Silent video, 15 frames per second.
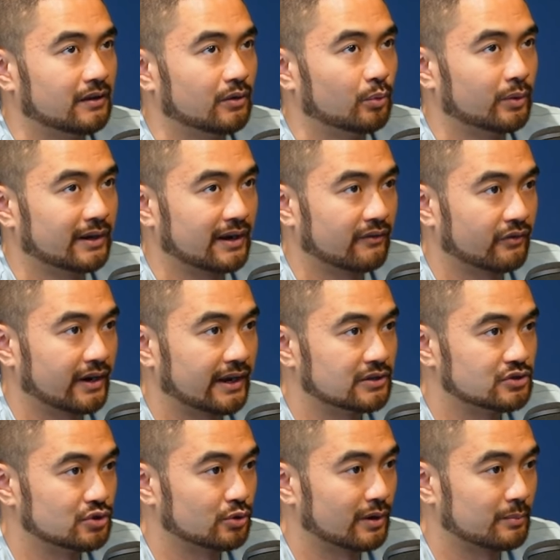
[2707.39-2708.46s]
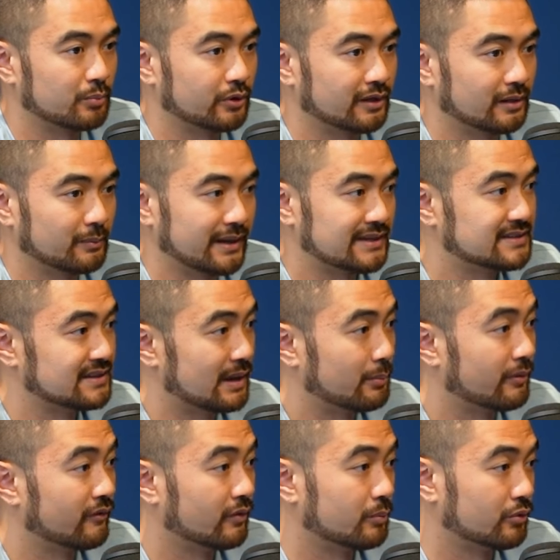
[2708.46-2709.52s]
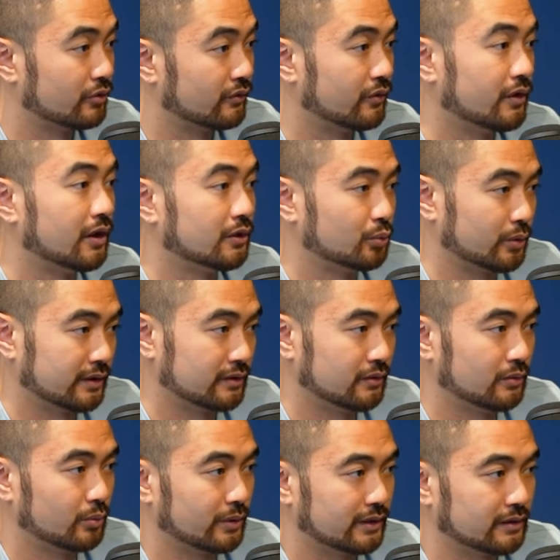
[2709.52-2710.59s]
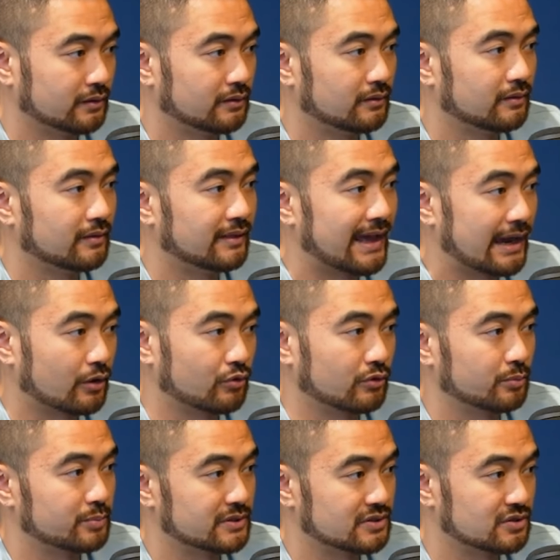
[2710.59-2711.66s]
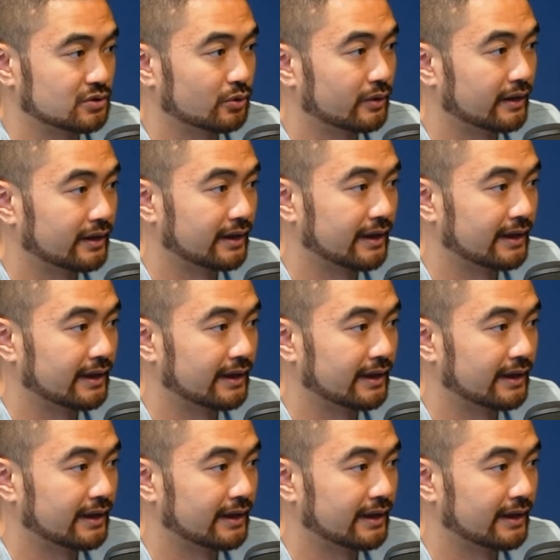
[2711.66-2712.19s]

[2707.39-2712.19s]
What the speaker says: whatever I do, I'm putting my stamp of approval on what that group is doing.